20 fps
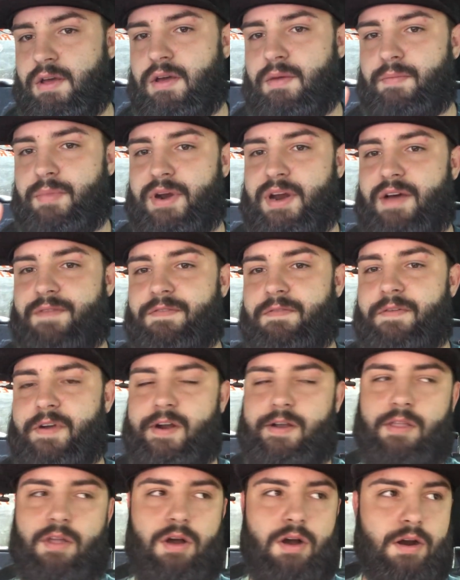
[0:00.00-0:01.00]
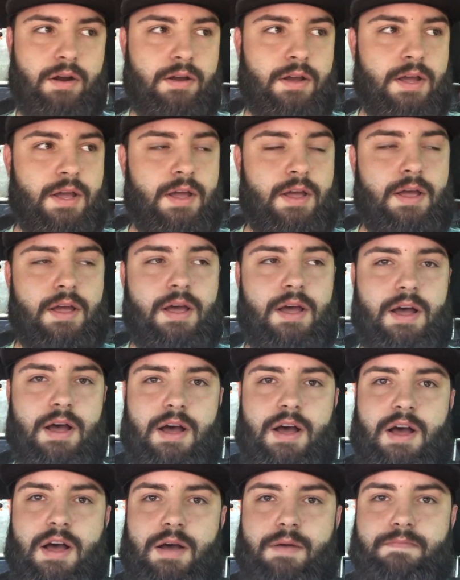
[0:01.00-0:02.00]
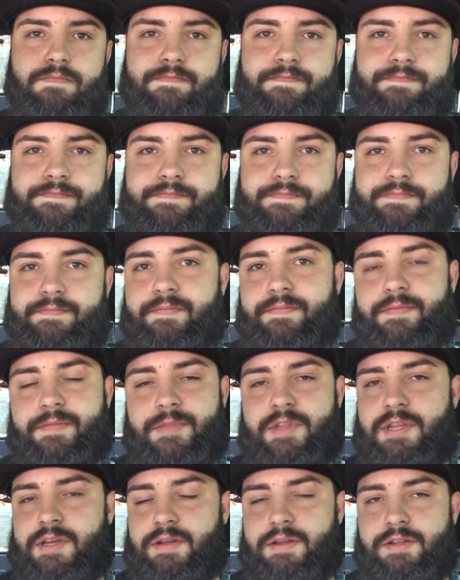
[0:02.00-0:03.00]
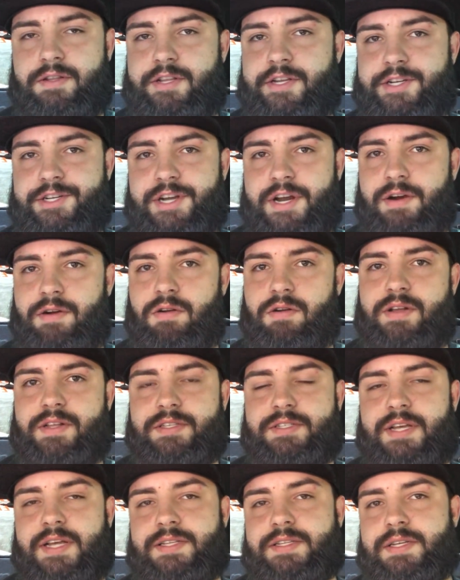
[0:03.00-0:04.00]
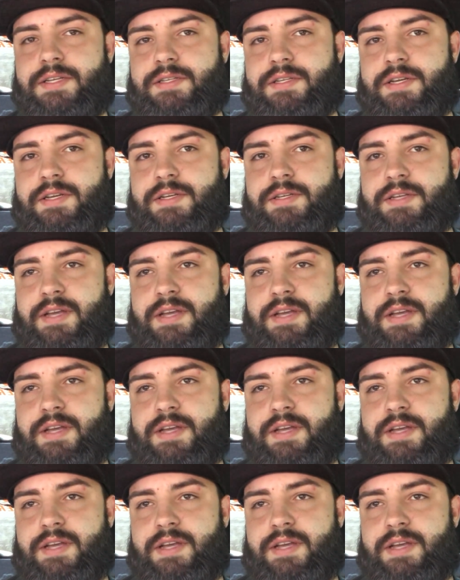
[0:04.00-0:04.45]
but not for very long. The general consensus is